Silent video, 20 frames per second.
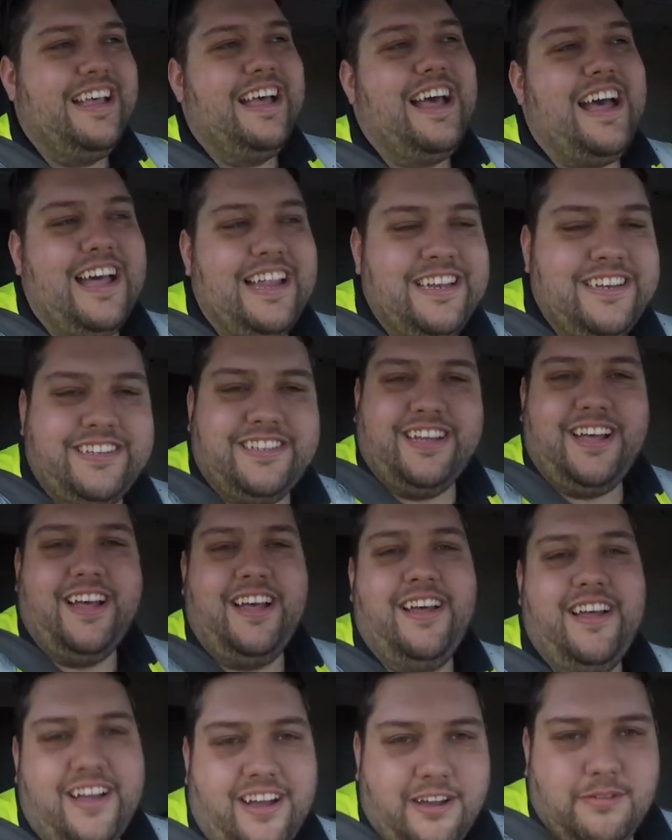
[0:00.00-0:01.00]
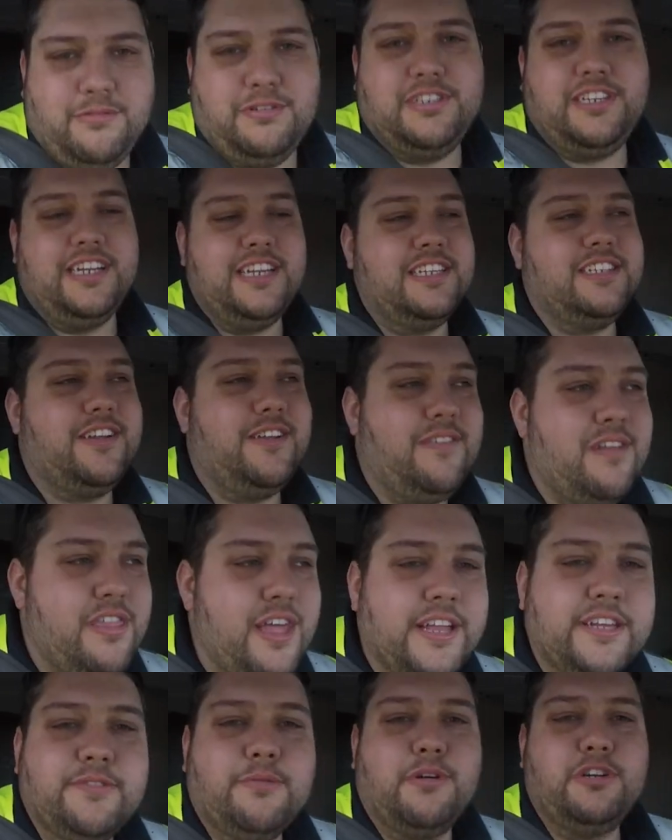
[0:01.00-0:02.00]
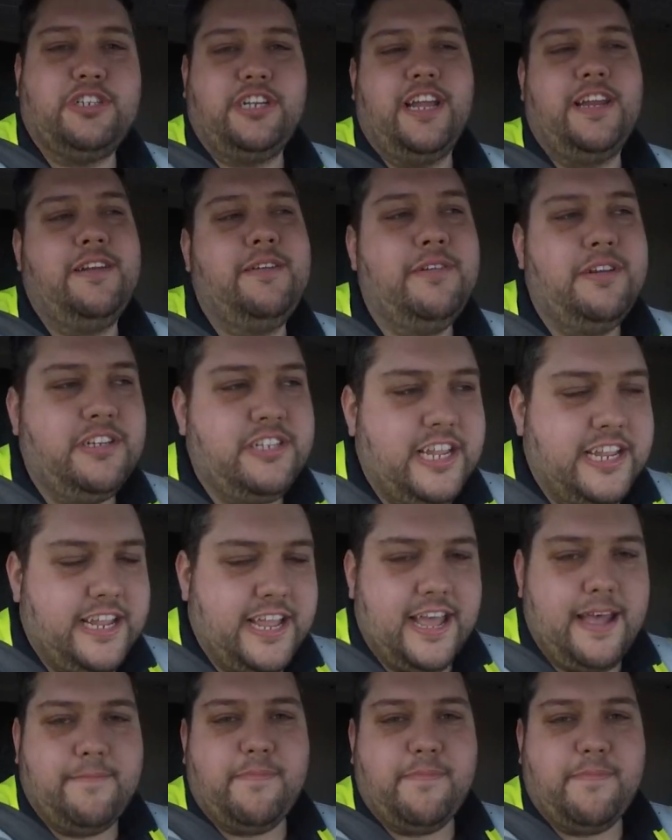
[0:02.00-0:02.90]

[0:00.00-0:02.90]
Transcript: And I will see you soon. Thanks for watching. Take care.